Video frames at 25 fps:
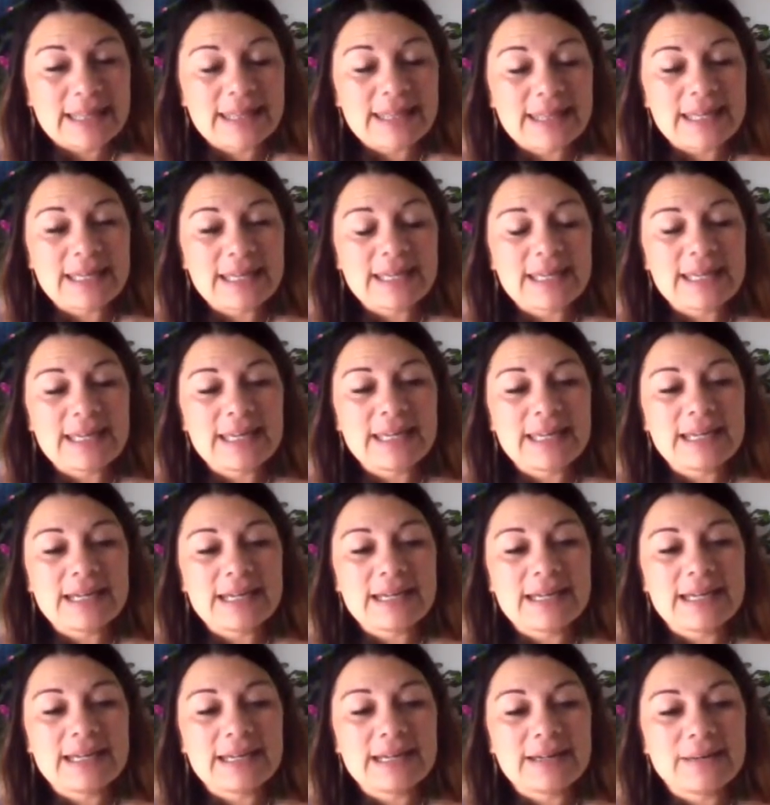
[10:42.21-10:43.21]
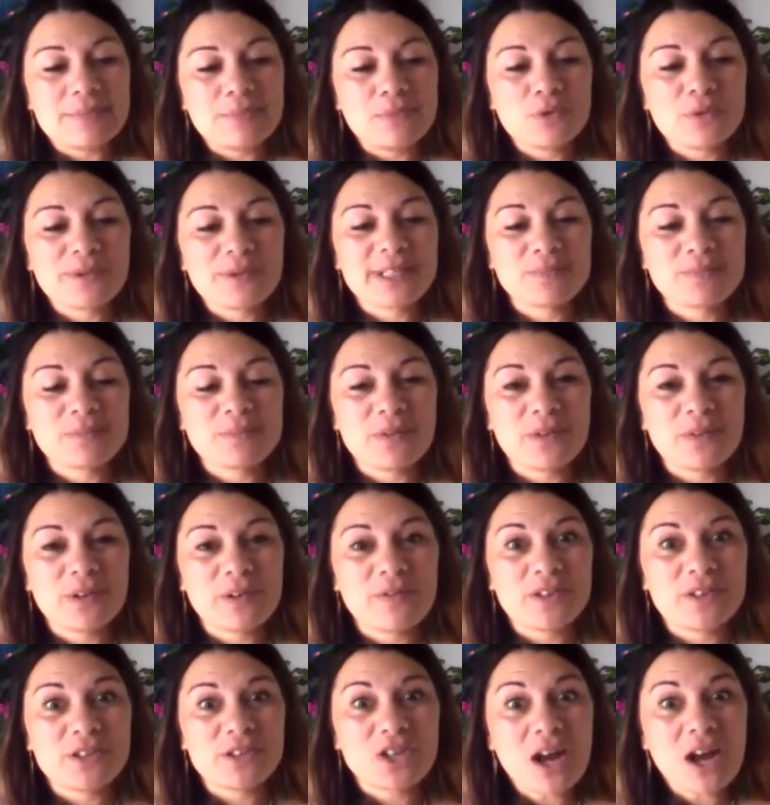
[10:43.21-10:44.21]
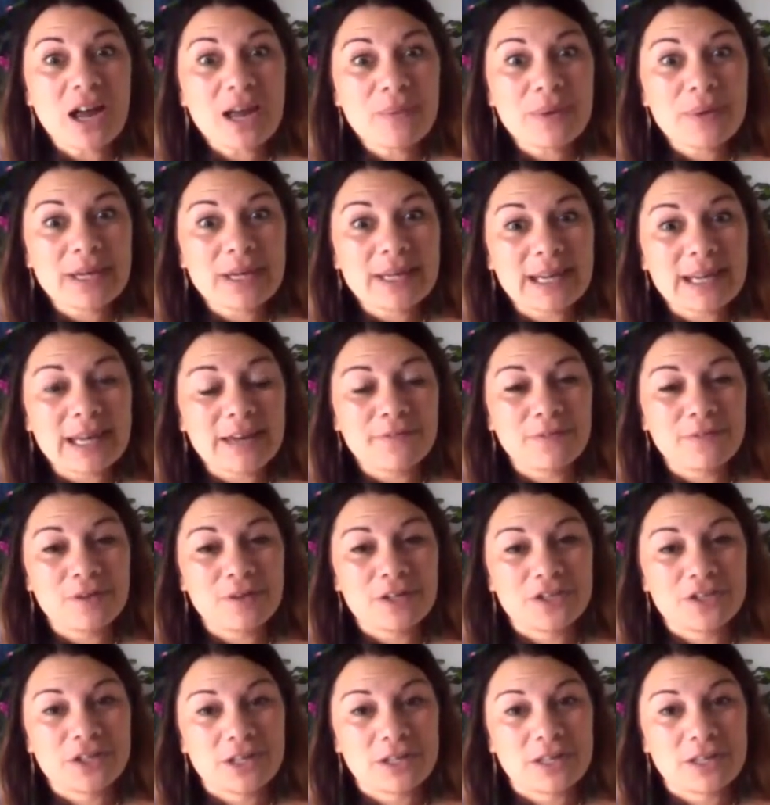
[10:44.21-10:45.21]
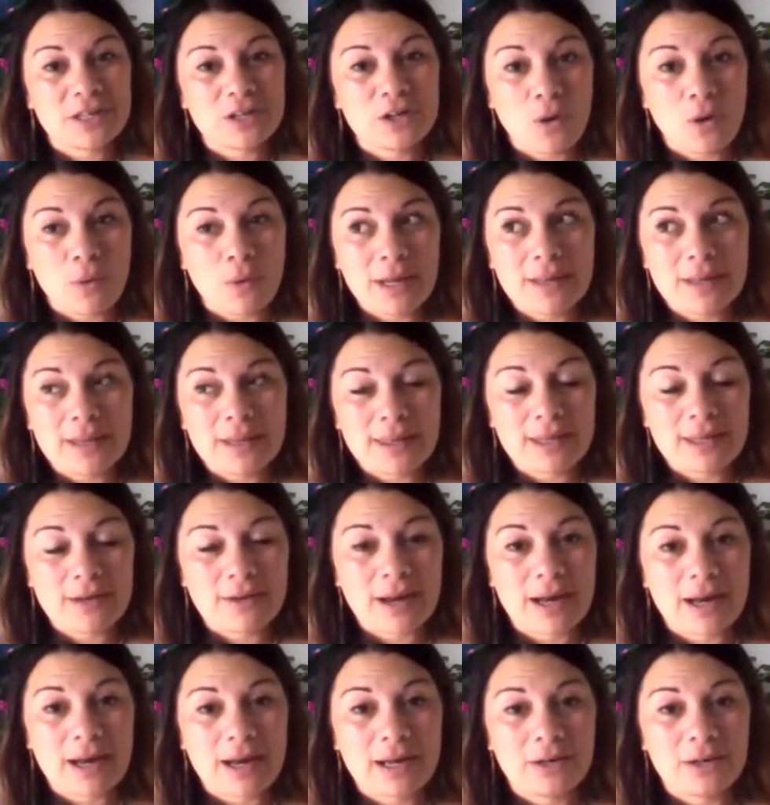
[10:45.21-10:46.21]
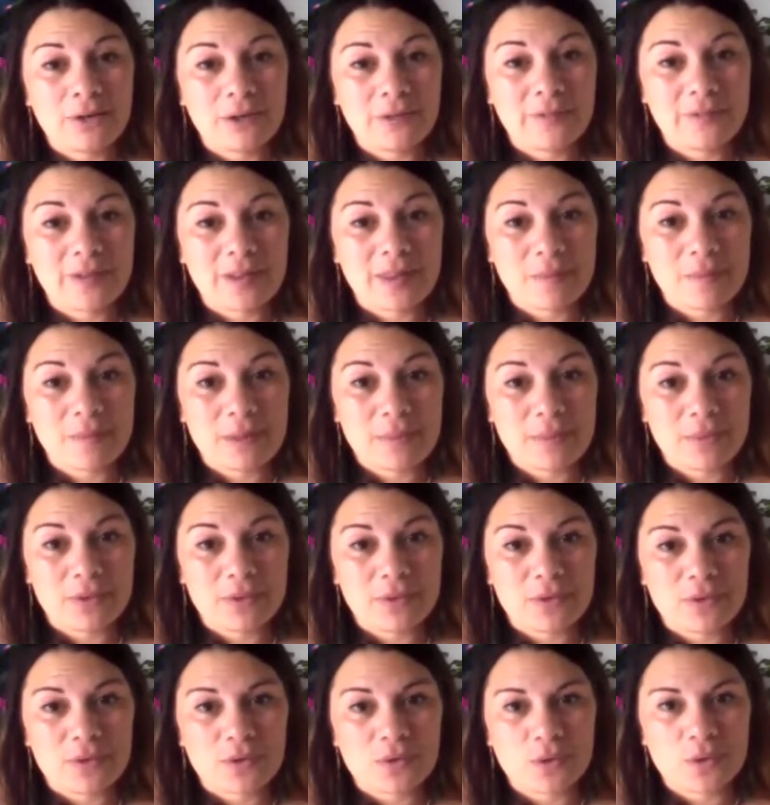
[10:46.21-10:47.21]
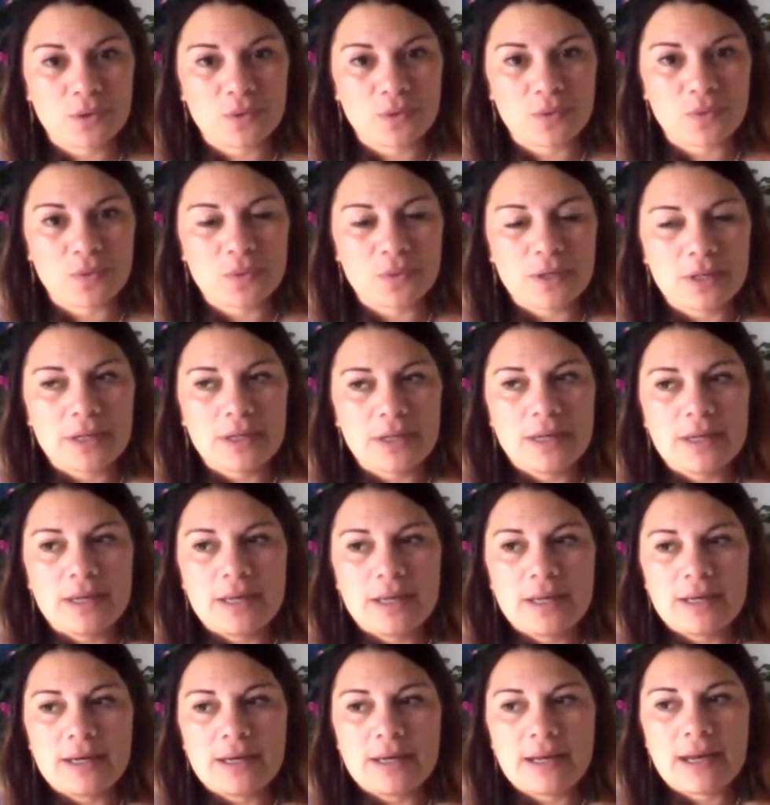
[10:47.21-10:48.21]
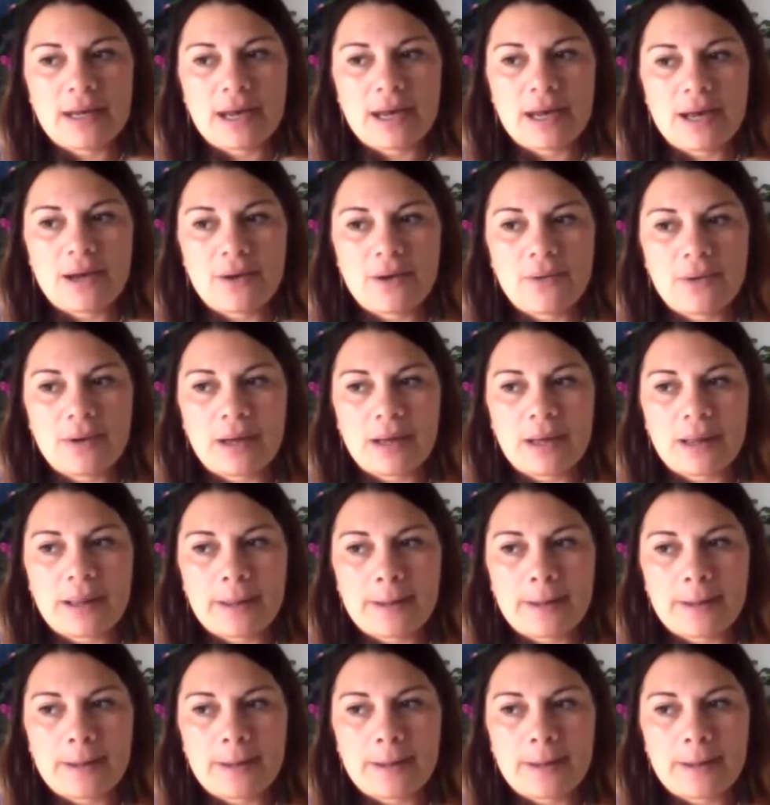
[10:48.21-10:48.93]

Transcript: the more respectful of the time we can have for each other, knowing that there are a lot of other people on the call. Now,